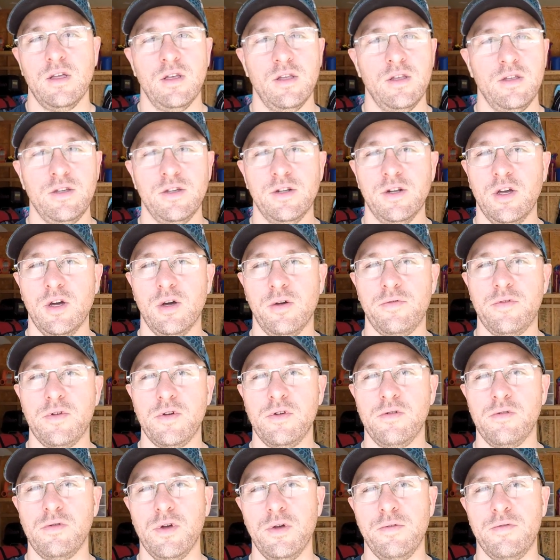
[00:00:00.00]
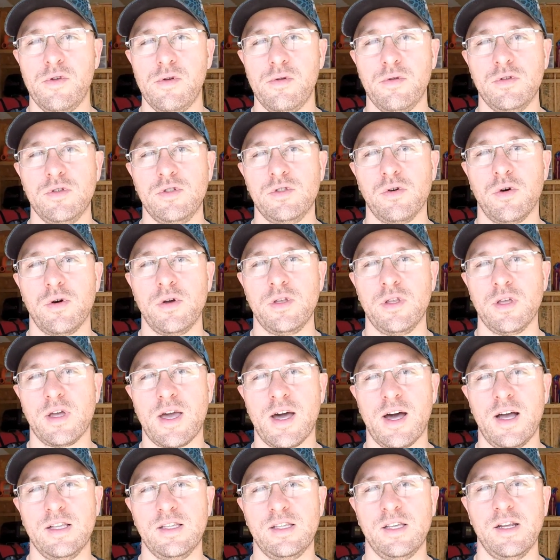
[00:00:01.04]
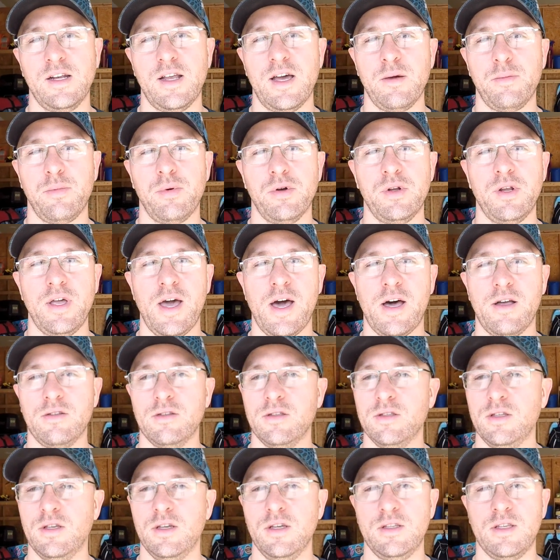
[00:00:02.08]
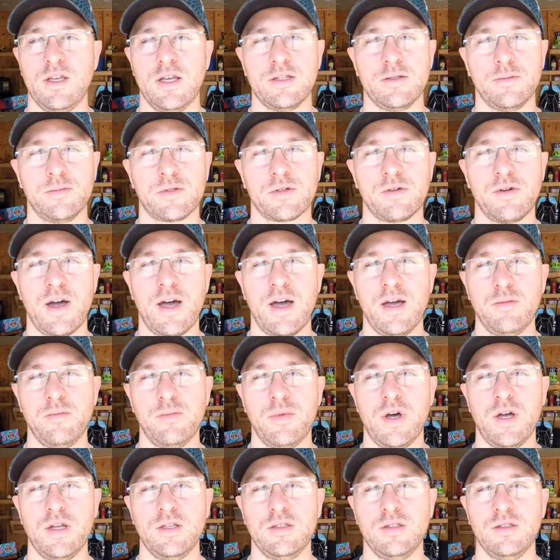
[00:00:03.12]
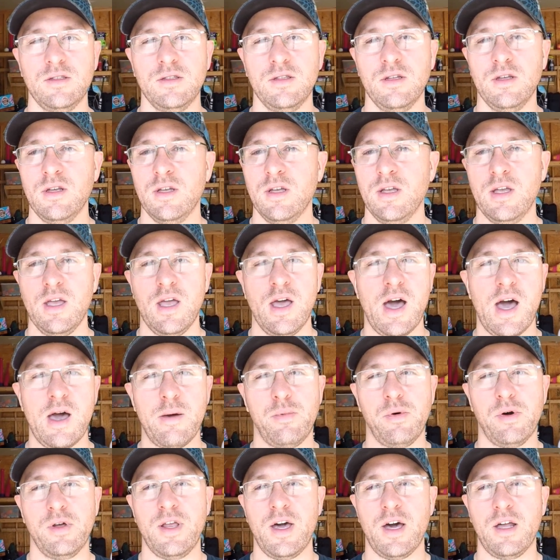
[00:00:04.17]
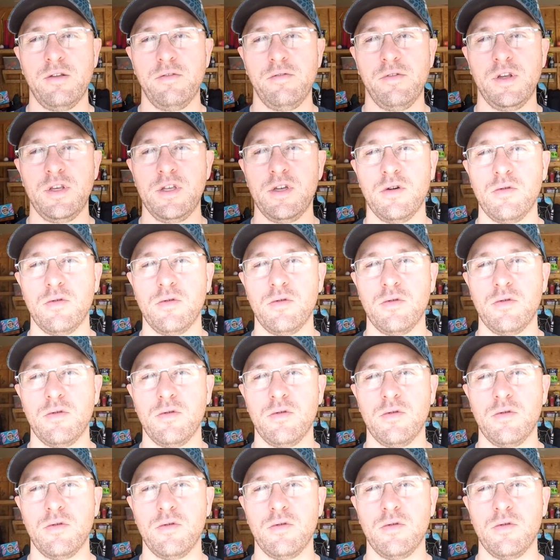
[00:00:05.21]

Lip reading: you know, if you enjoy the content I put out, hit that subscribe button. I put out a video